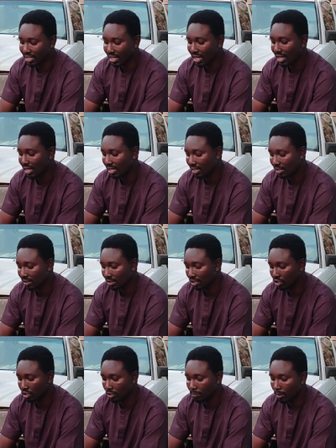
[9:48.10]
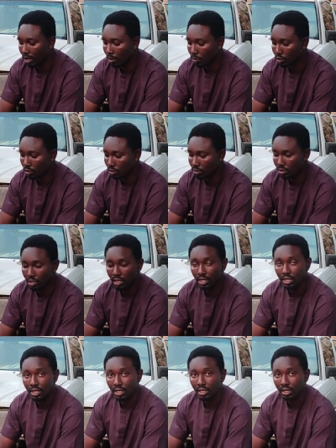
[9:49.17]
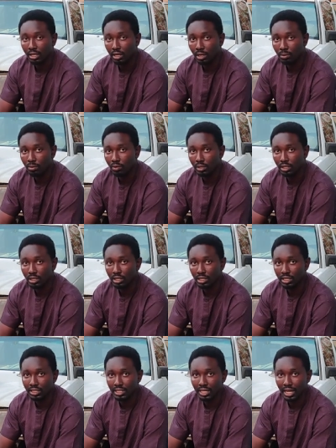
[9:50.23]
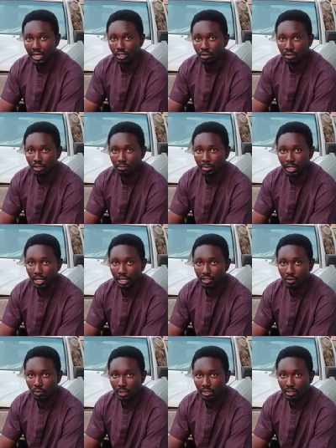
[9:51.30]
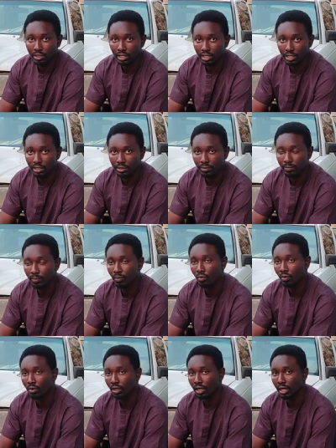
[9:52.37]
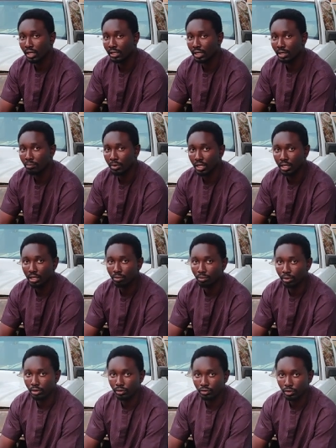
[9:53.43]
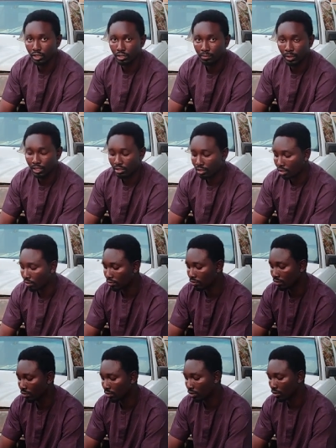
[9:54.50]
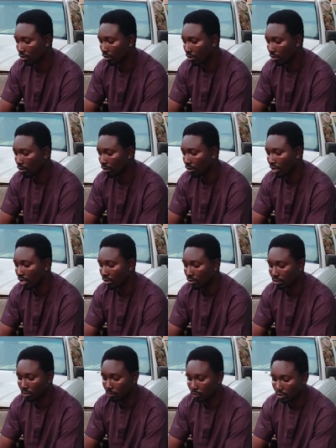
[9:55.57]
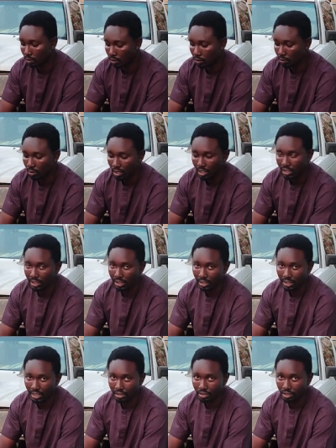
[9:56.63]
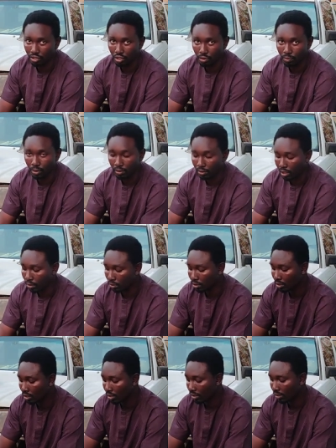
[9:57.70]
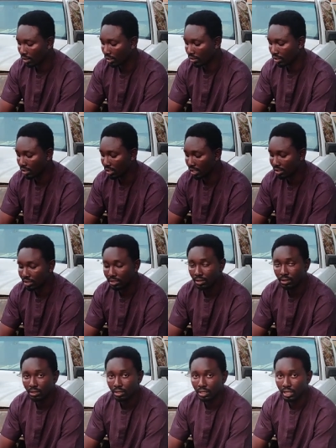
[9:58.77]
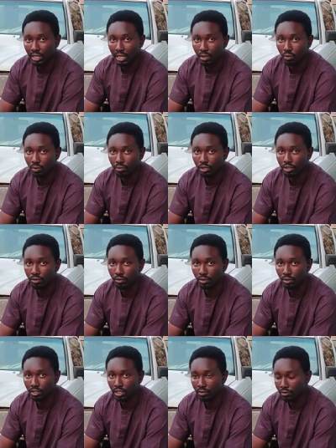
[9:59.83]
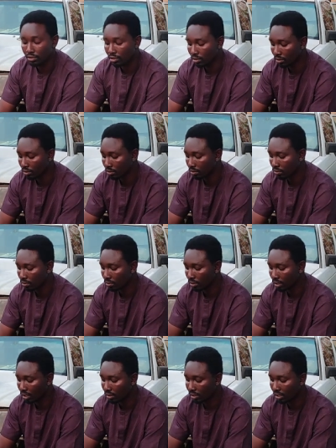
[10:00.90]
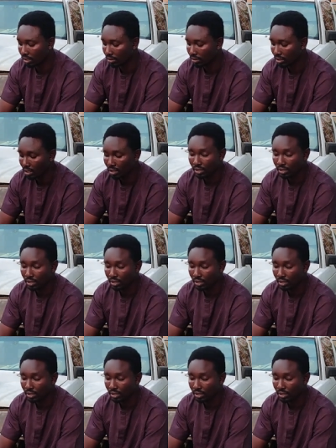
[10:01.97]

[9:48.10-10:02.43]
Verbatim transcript: it that the cheaper options comes with the, is it that I use the MegaSquirt 3 and I make a board for it myself or I use Speeduino. That's the cheaper route. Then the next in line will be the rusEFI and then